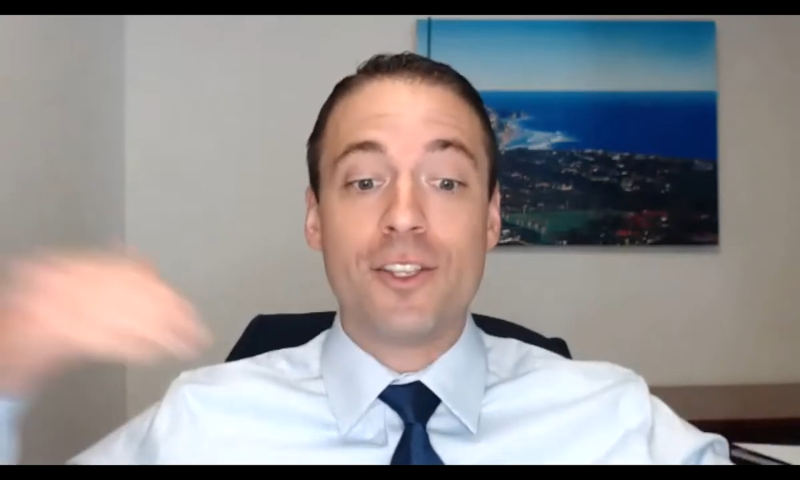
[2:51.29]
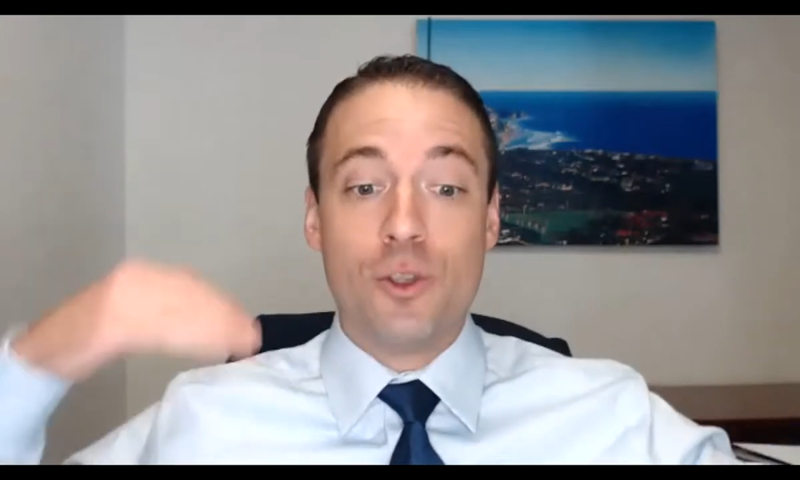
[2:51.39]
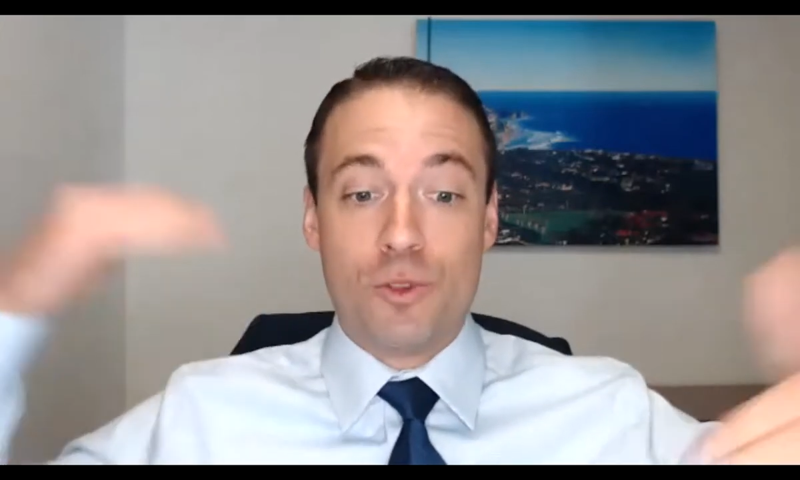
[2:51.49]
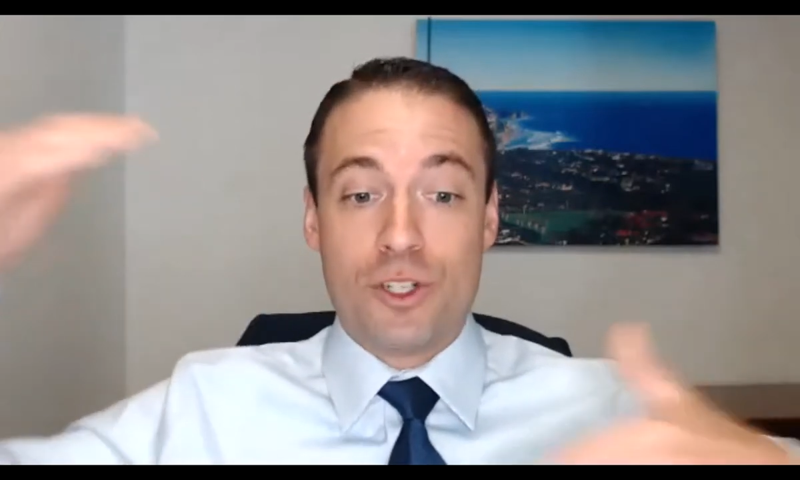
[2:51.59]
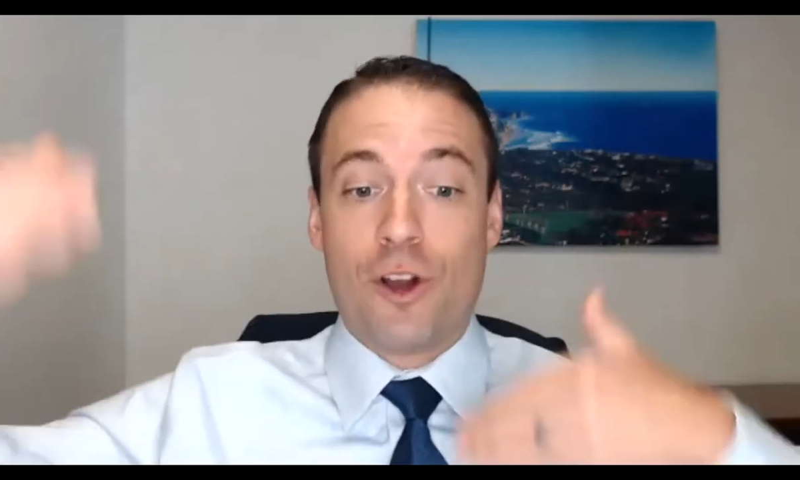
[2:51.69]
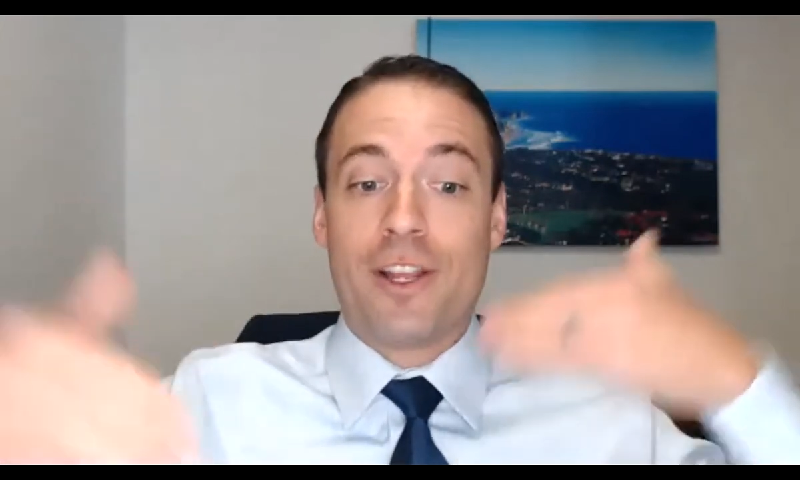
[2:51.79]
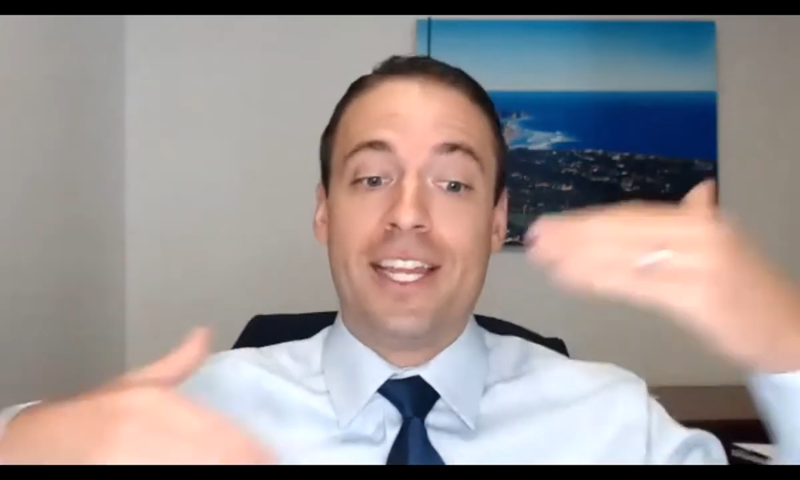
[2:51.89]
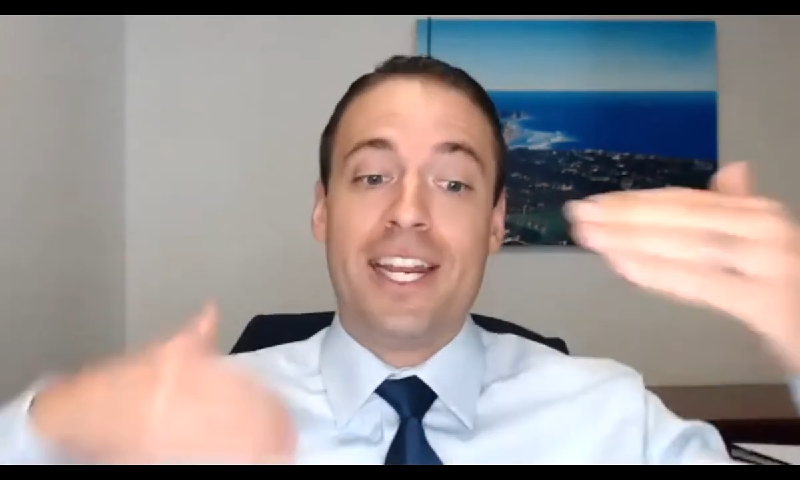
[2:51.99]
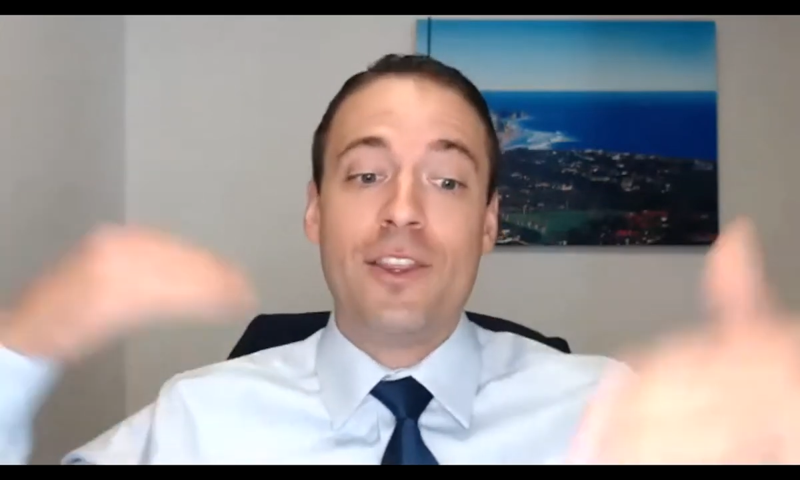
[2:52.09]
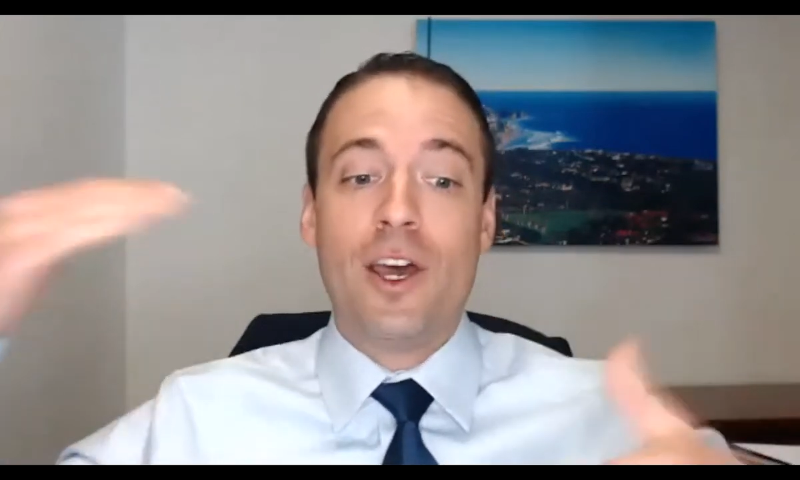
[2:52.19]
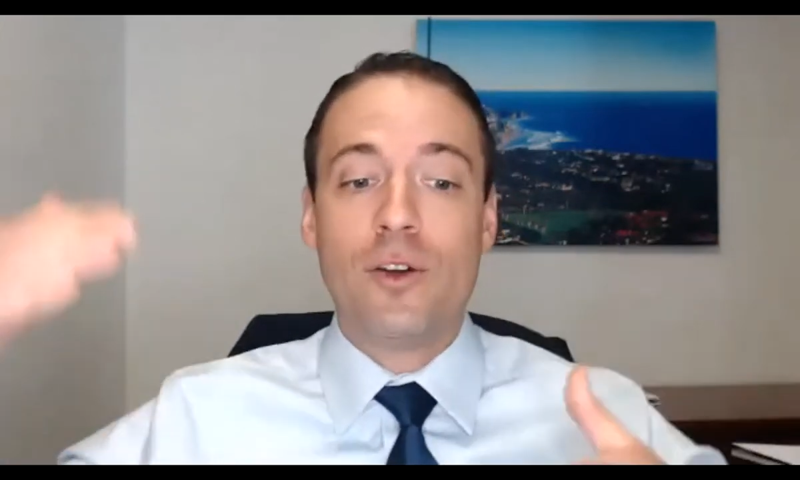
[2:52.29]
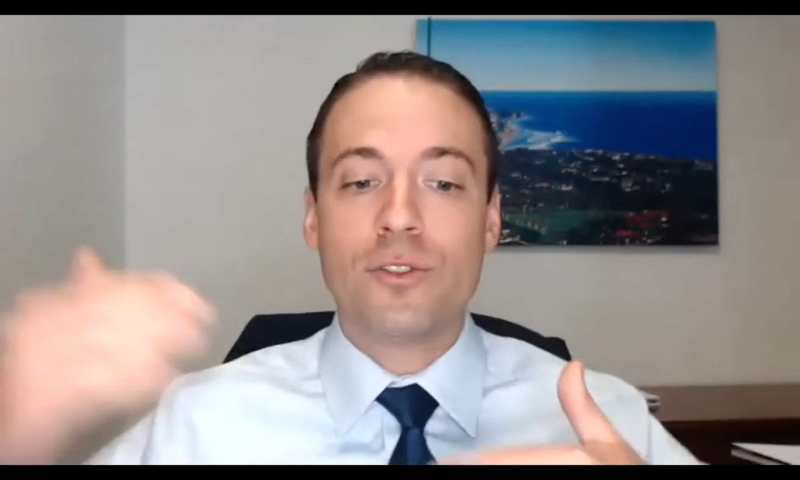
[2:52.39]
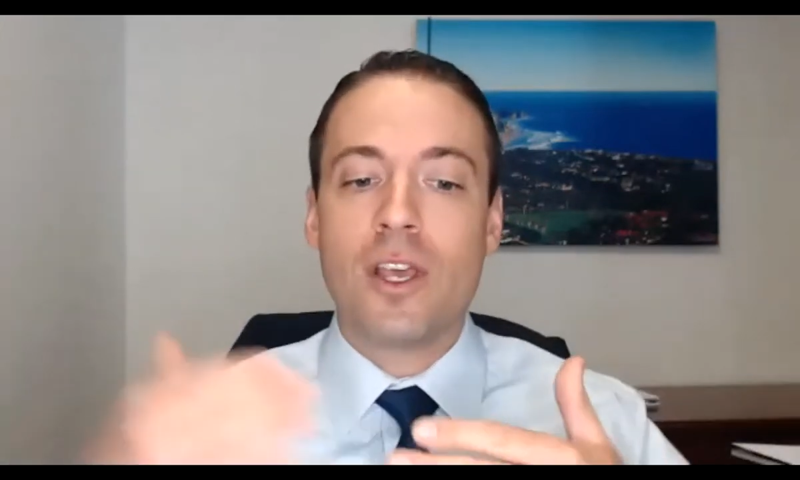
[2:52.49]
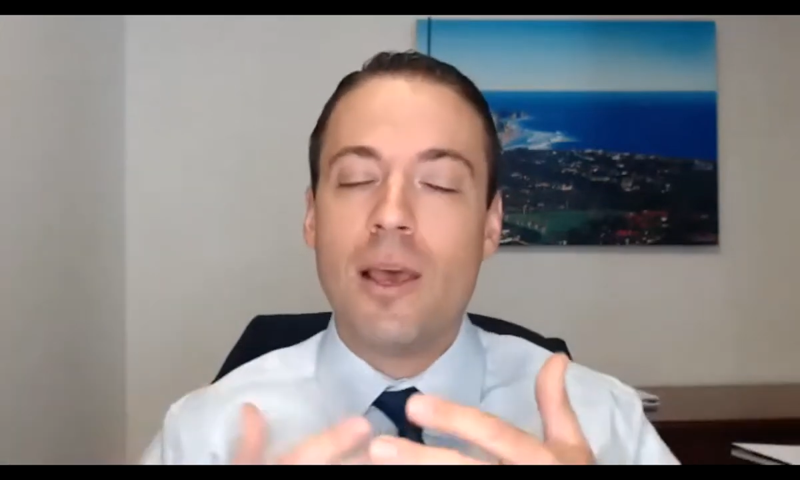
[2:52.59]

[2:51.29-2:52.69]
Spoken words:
you start getting those.